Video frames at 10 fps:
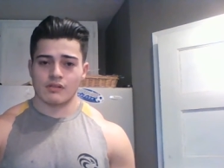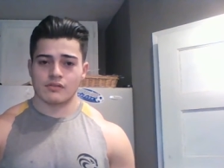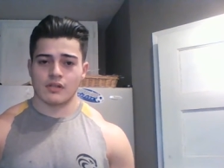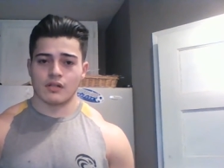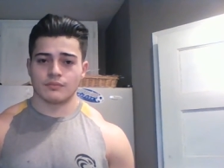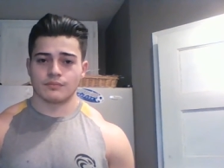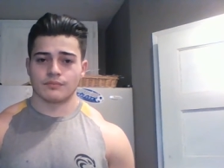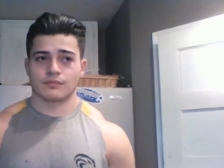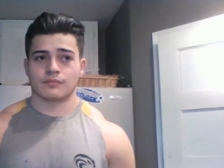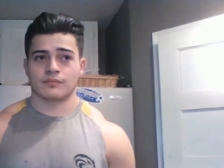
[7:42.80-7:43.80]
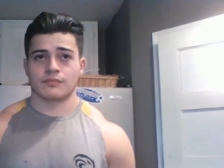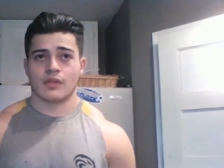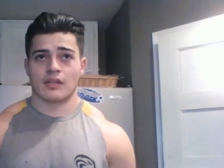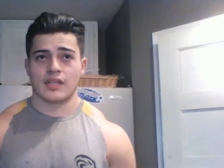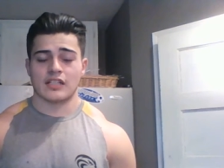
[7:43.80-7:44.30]
so
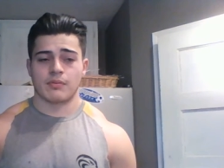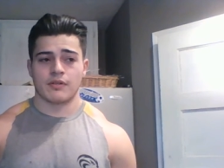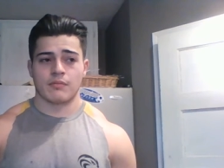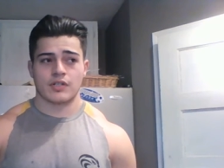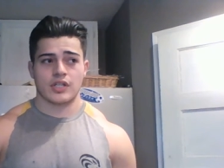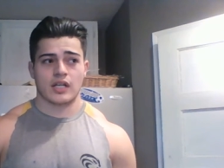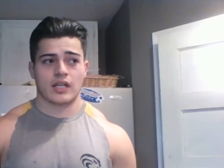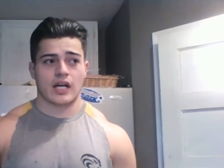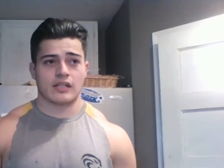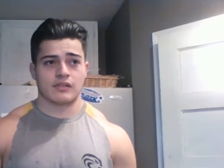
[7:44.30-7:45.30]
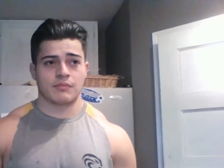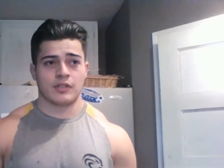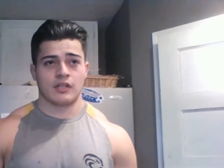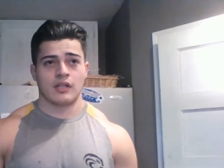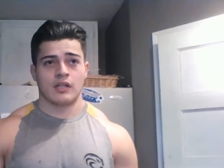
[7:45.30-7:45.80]
that's pretty much it, guys. I
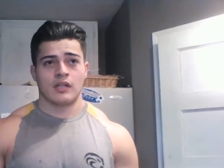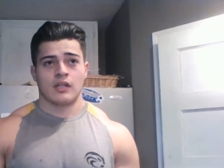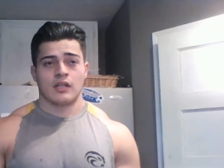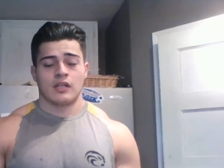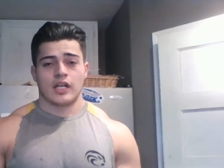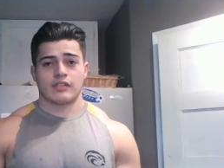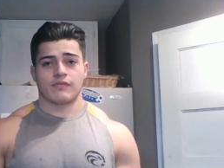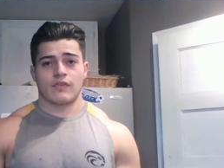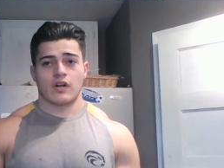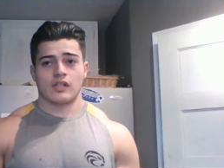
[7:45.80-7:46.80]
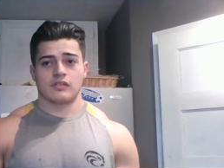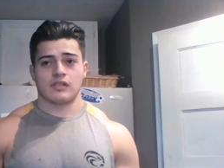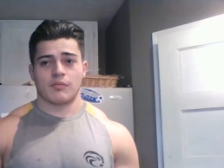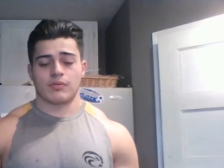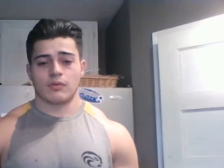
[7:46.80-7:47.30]
mean, as far as
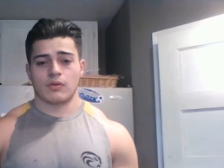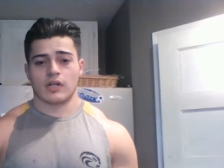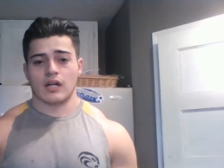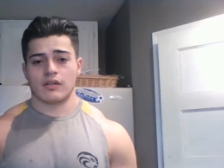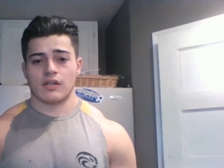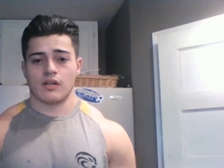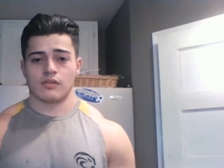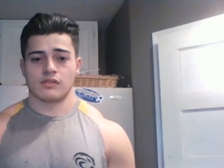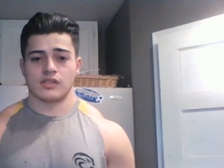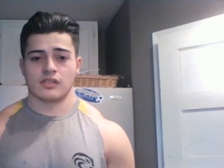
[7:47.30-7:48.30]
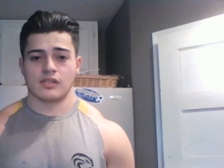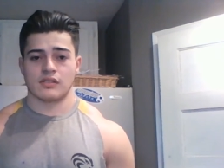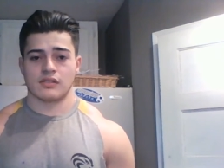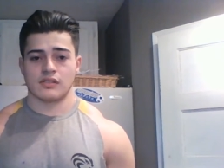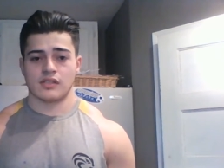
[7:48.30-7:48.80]
a pre-workout goes, this
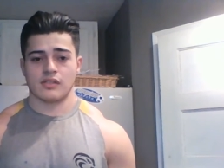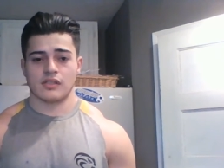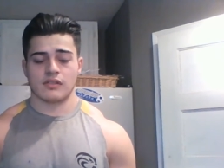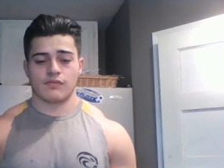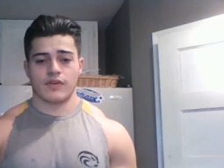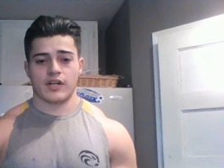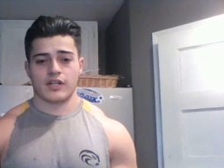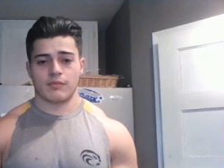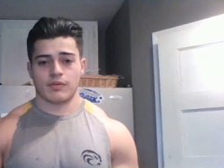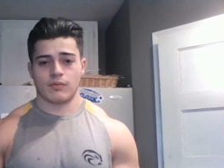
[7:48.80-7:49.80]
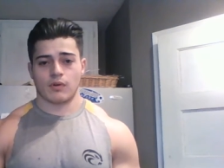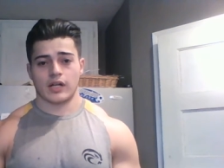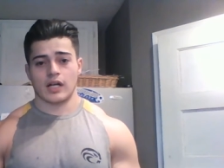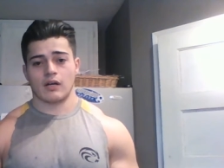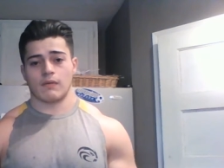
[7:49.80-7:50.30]
is a very good
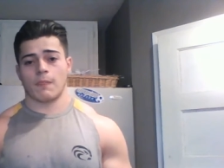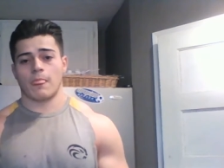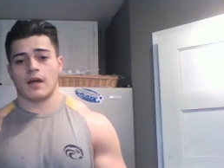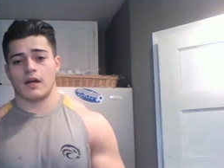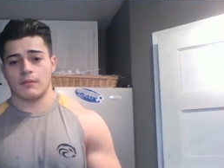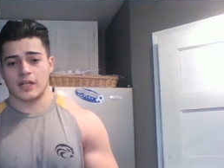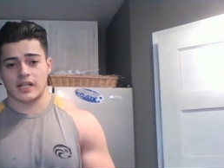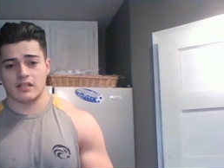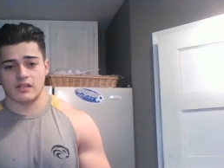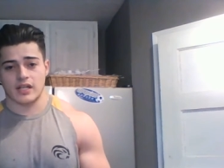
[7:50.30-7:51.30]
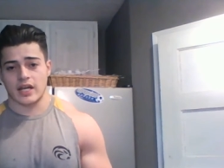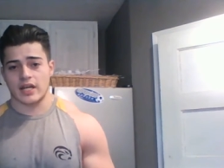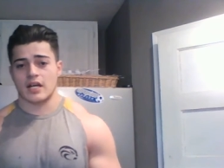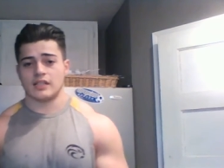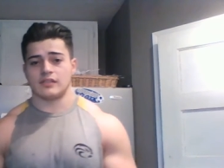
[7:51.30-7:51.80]
pre-workout. Like I said,
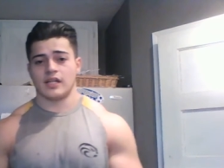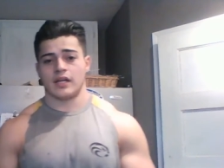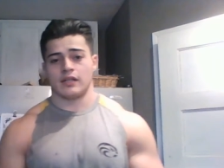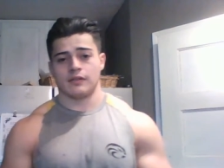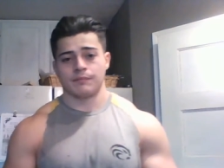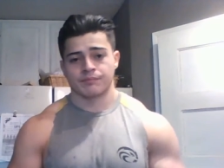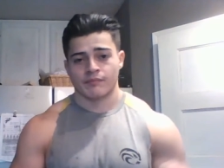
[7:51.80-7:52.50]
8 out of 10.